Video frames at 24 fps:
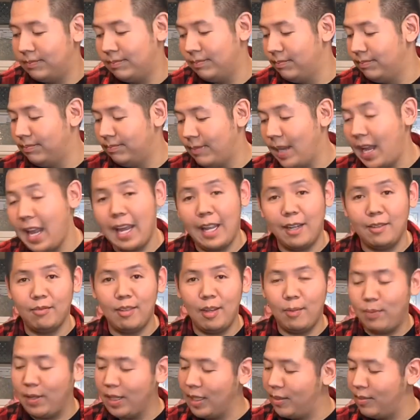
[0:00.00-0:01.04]
man,
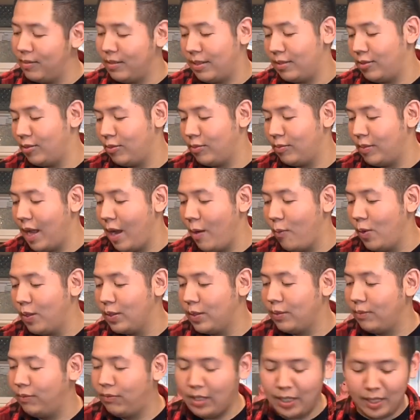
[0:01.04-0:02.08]
it brings just, I want
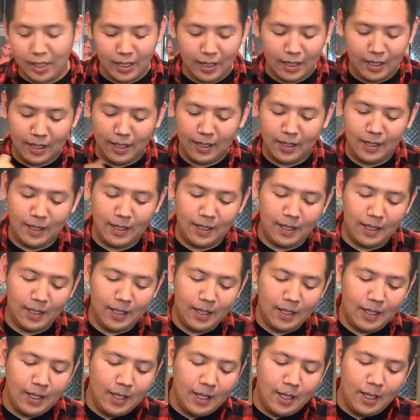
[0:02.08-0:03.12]
some fucking
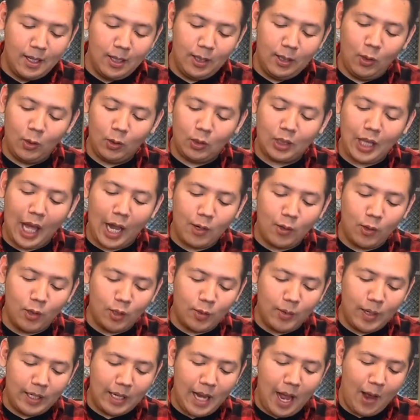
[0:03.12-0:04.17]
little tacos
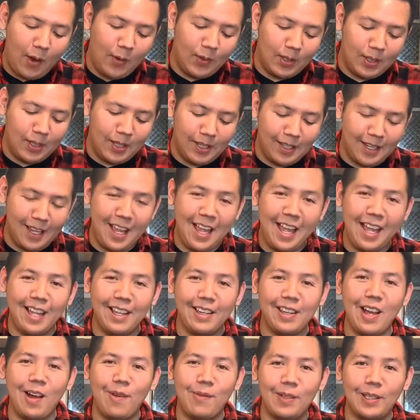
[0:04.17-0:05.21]
right now, shit.
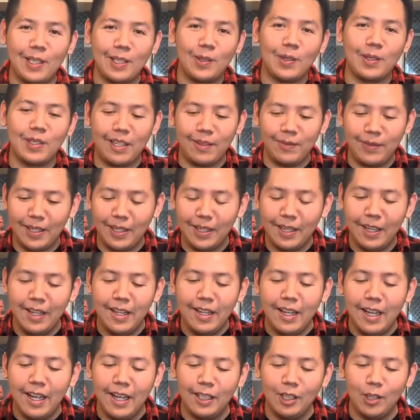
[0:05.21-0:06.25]
No, but this one's gonna be
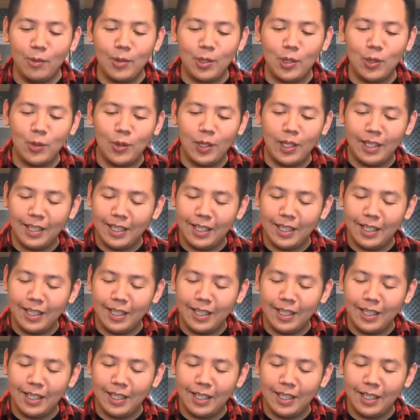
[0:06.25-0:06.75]
a little bit sweet,